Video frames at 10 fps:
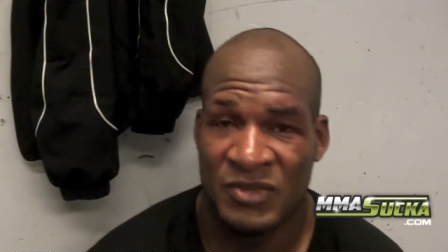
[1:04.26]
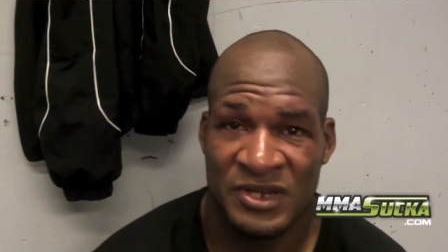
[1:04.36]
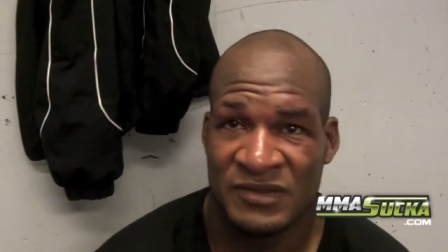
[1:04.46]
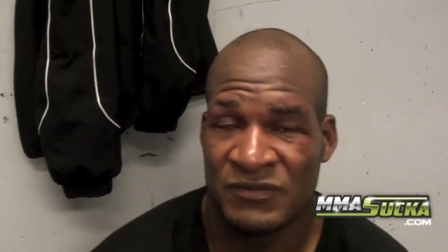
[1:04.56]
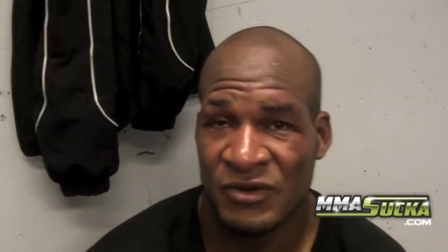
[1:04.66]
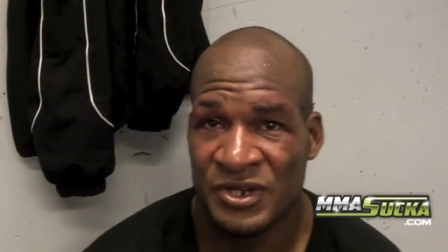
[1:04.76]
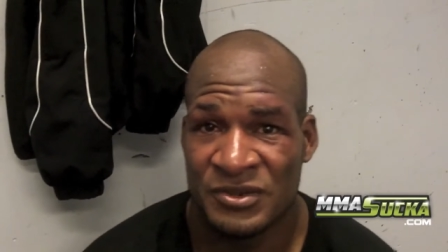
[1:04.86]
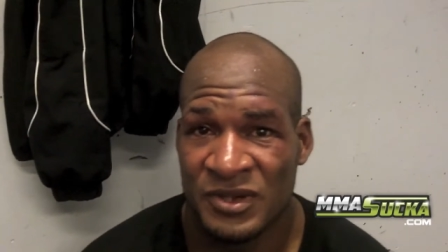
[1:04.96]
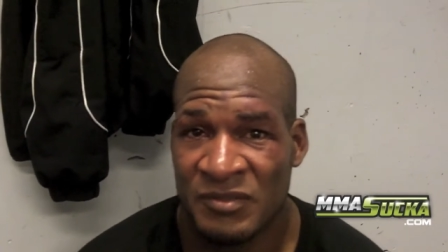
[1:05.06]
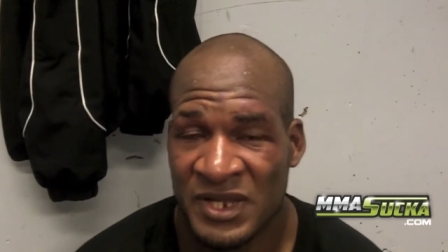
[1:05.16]
I'm looking
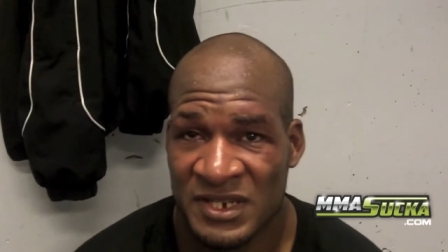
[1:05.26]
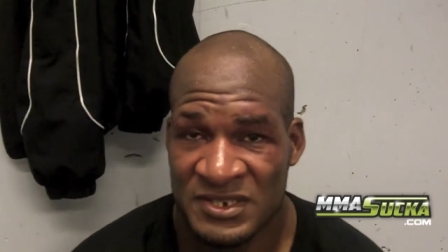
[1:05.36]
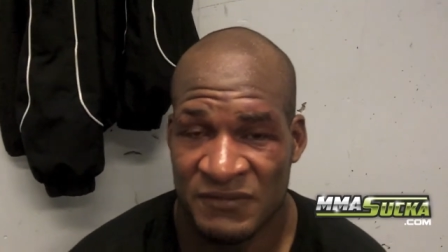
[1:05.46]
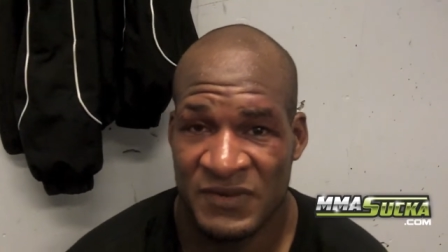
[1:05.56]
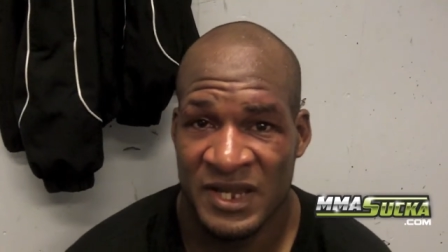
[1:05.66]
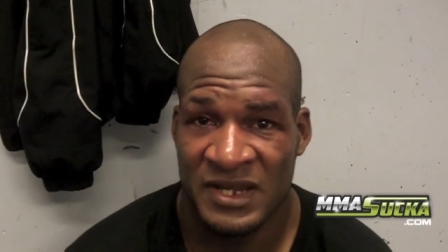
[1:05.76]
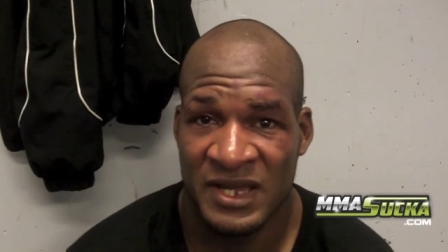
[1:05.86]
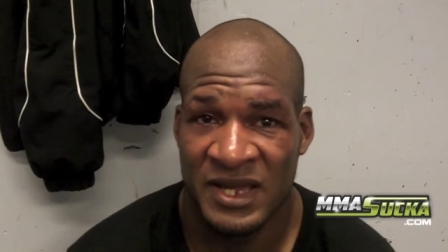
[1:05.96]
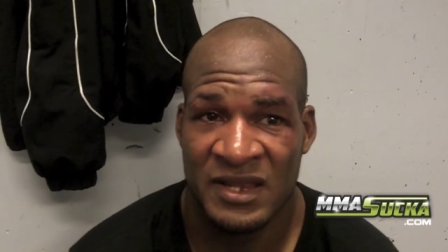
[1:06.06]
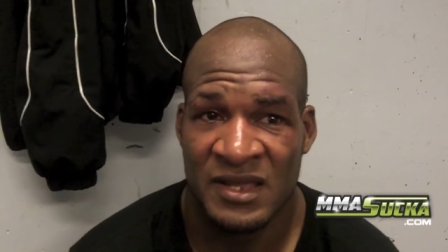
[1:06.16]
forward to it, man. It's a
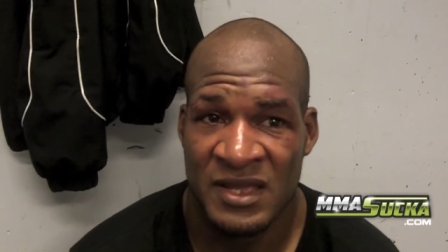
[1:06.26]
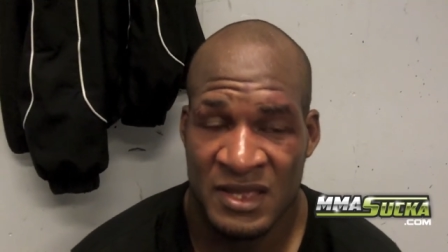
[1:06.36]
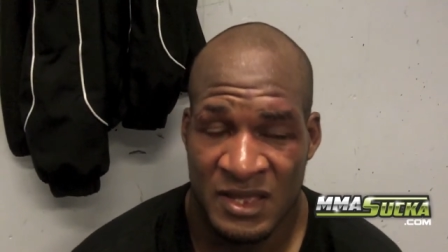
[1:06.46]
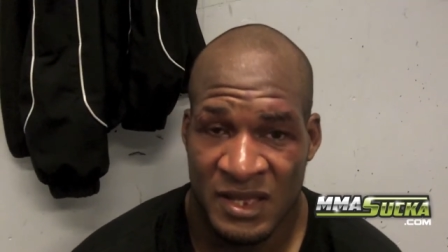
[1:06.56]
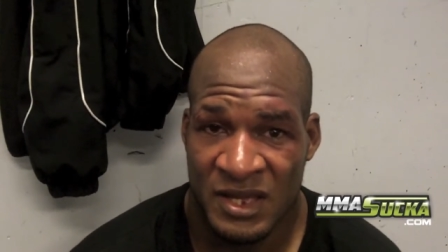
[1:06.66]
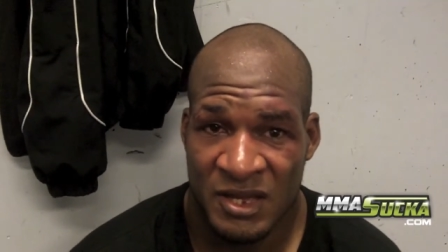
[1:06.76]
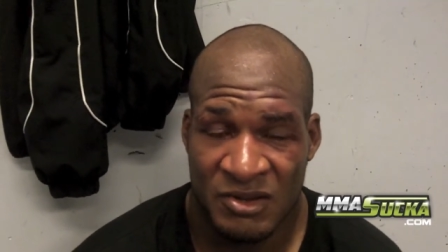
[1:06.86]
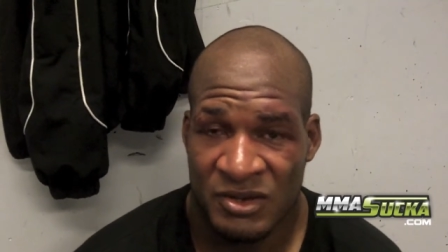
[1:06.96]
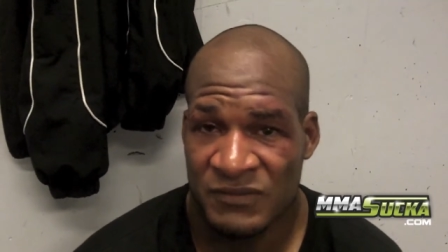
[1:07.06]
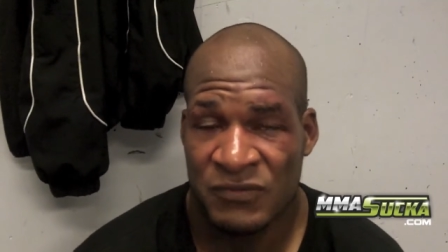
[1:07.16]
fight that
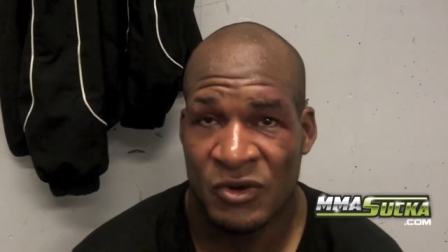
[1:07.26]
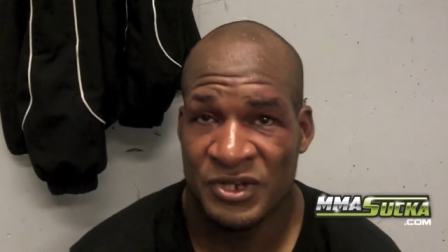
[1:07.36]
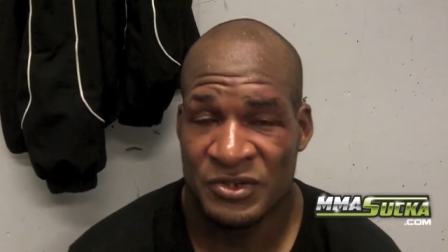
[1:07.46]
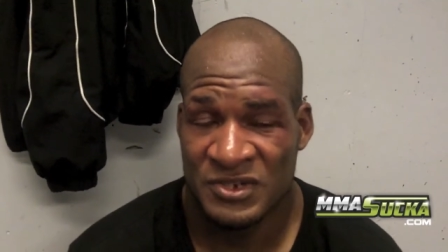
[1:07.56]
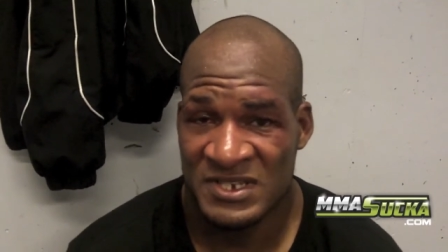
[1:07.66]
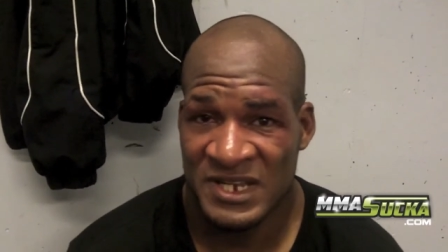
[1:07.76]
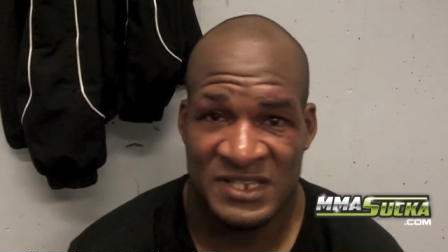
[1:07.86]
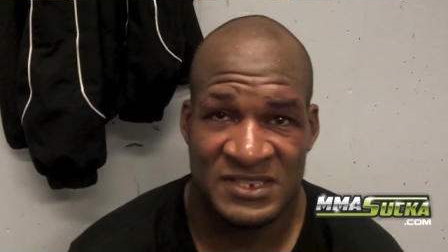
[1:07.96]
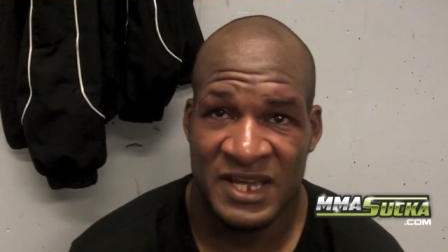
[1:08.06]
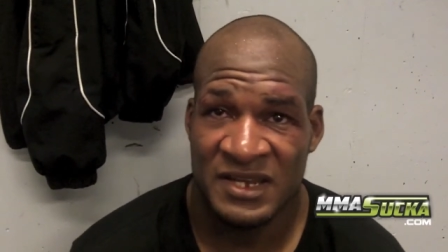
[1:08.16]
I look forward to. He's an
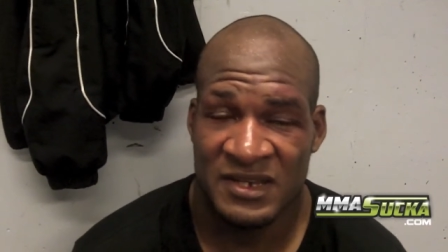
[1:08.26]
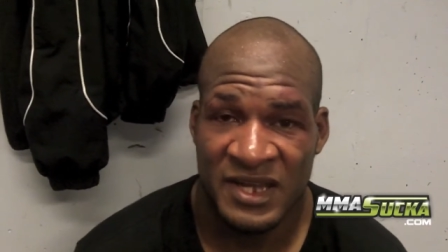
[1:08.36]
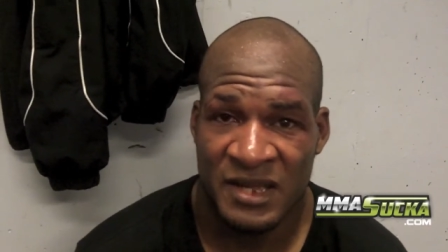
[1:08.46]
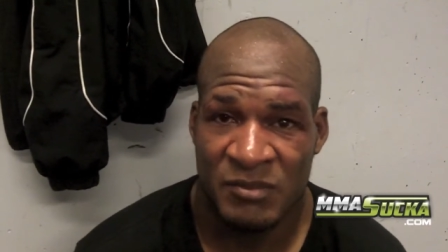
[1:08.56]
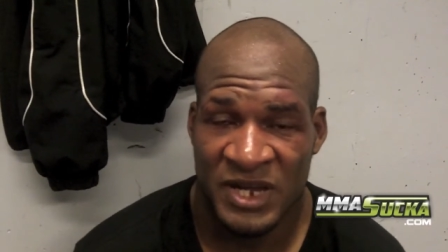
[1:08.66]
exciting guy.